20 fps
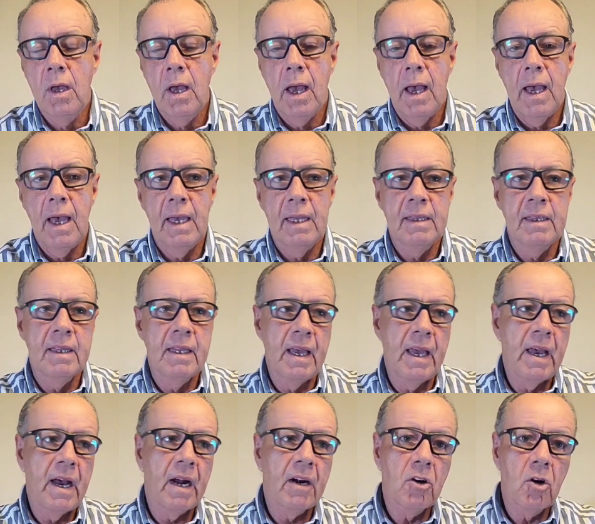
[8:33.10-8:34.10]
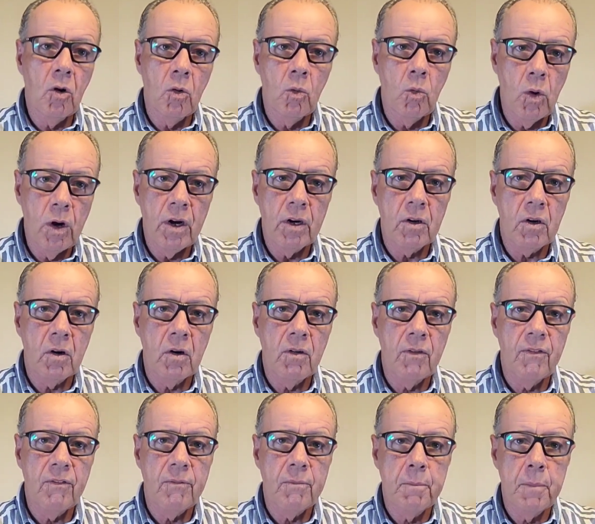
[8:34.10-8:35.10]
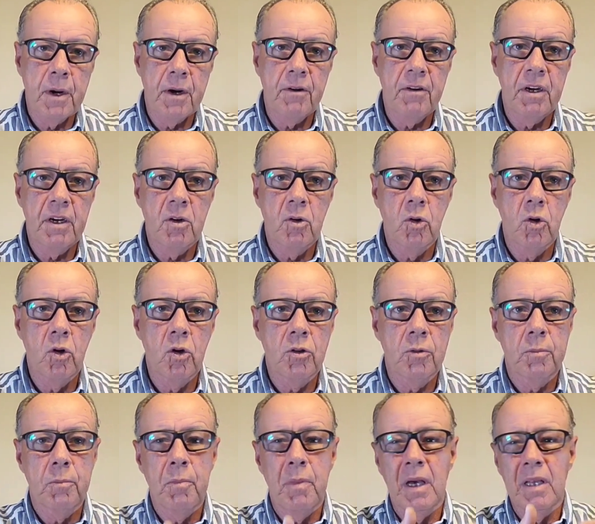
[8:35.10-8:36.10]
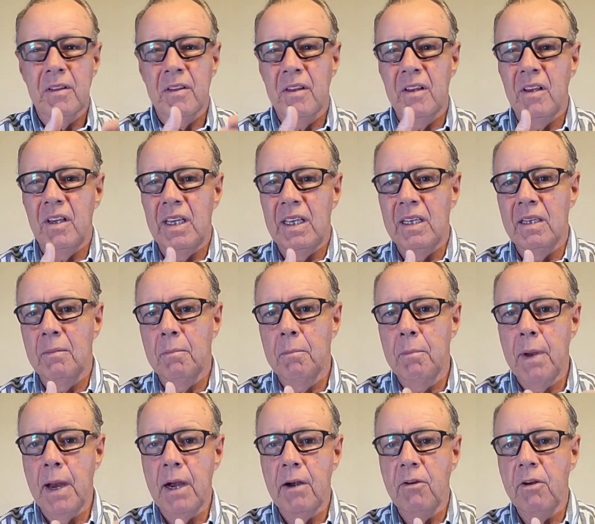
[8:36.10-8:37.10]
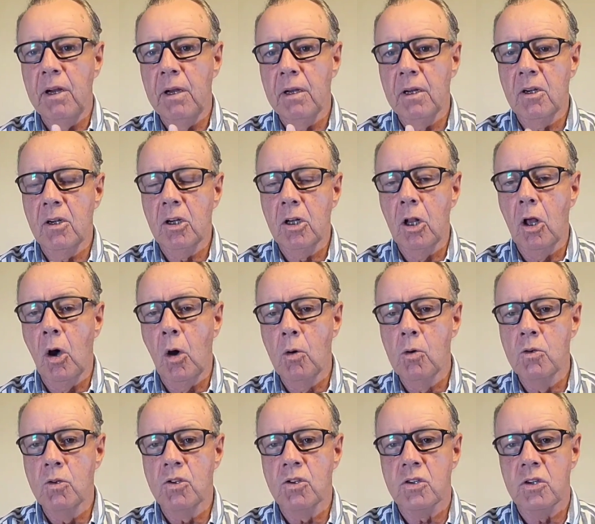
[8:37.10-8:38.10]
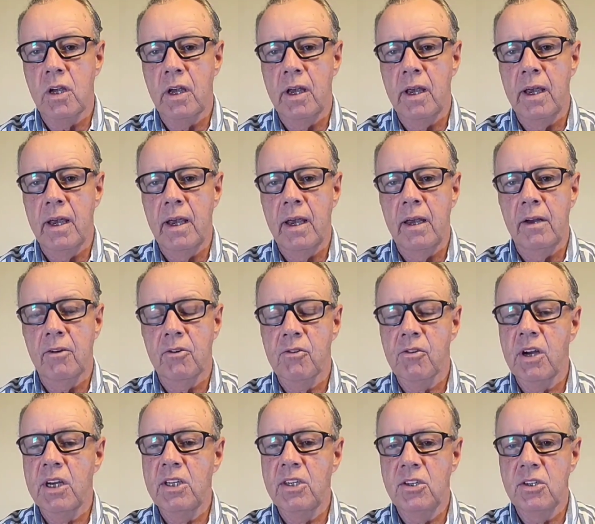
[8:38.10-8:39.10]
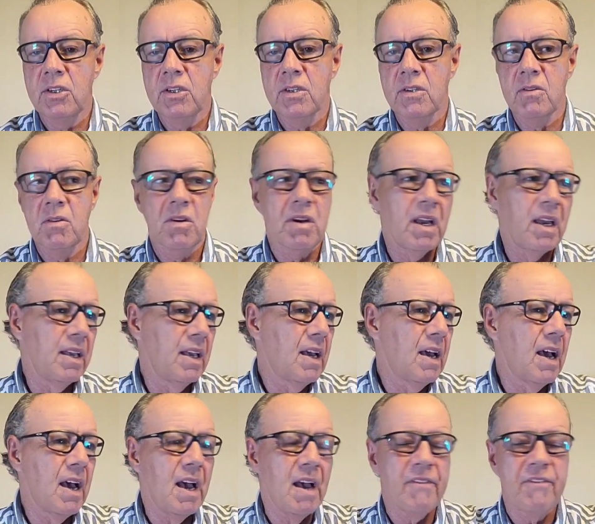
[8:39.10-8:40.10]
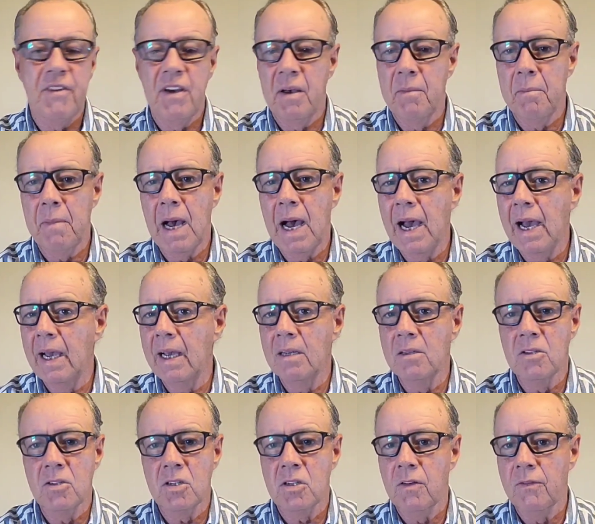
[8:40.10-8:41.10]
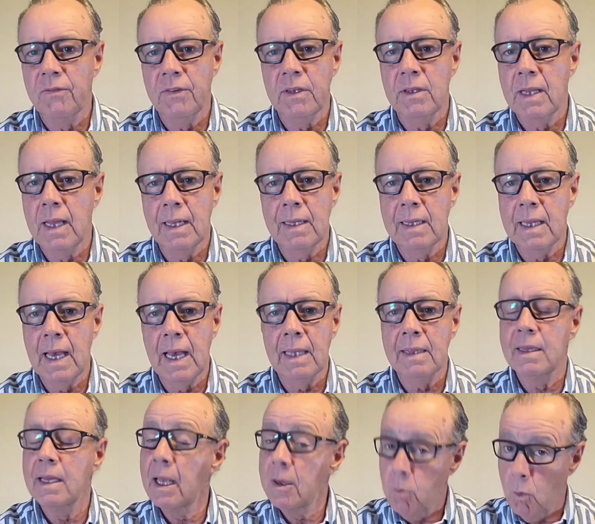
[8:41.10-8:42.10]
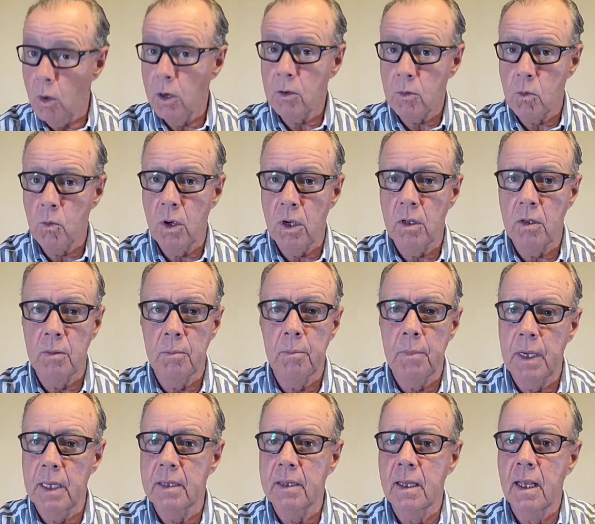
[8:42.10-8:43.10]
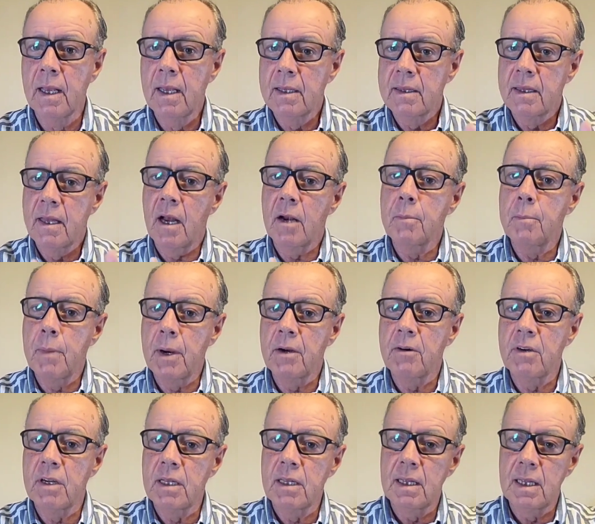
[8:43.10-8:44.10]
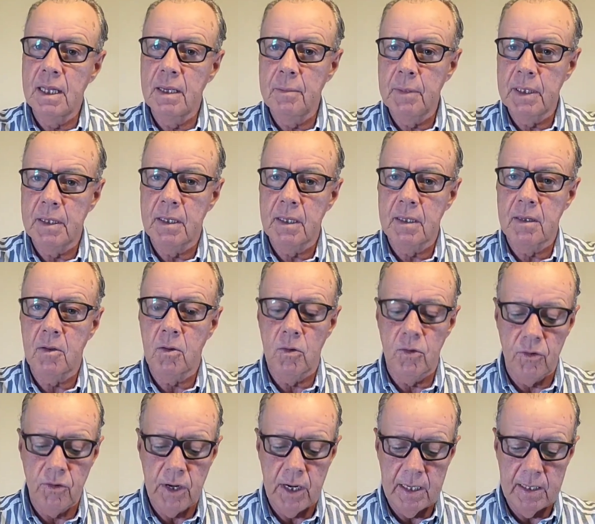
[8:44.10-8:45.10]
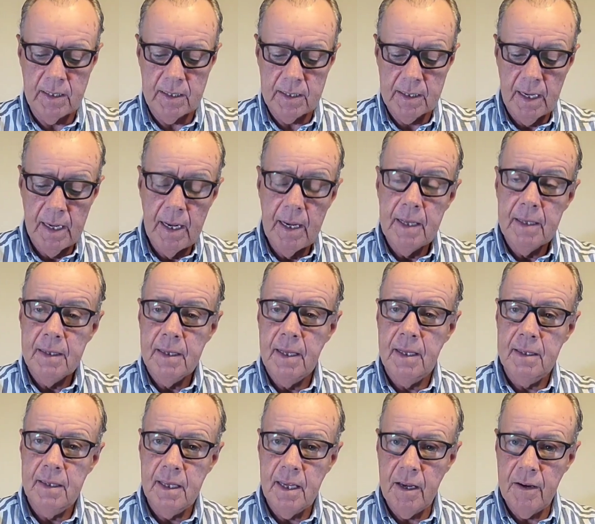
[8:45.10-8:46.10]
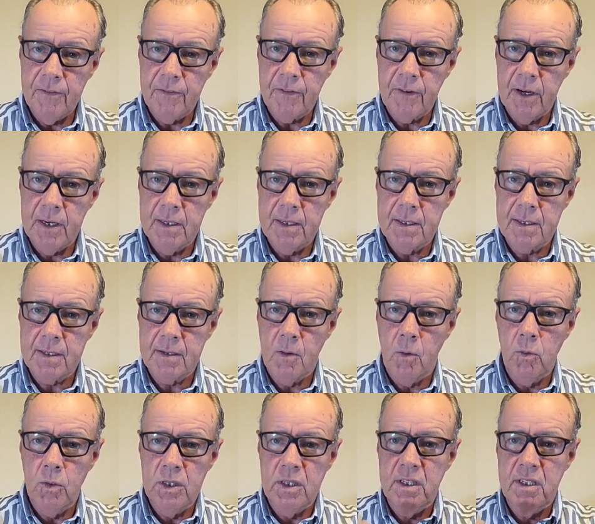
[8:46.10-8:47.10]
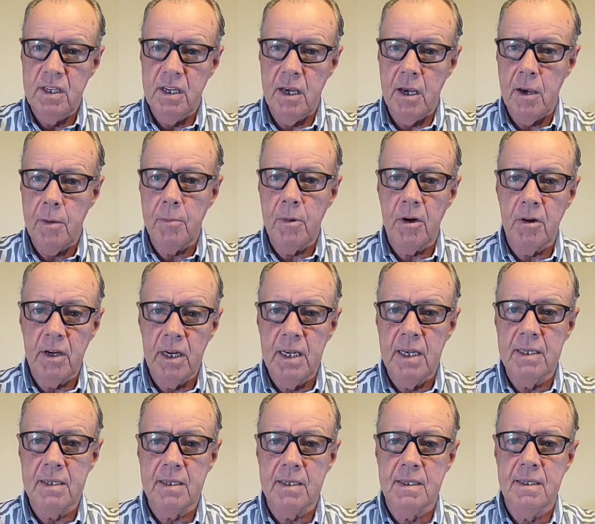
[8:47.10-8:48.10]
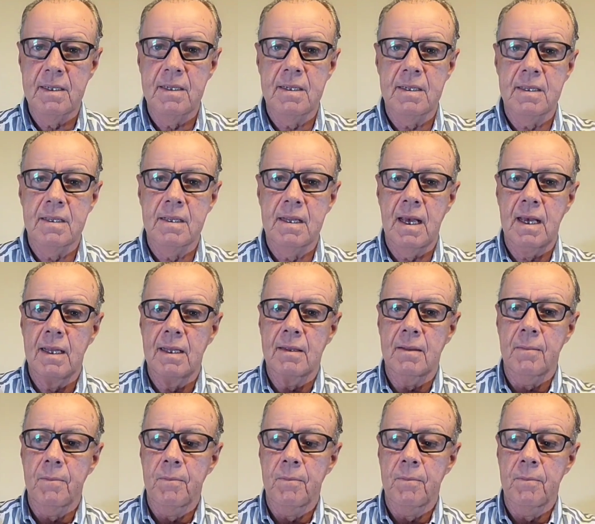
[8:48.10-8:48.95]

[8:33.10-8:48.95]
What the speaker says: and they work very good, but in very close ranges, okay, half a mile, something like that. They work well, but they're very limited on range. The difference with GMRS is that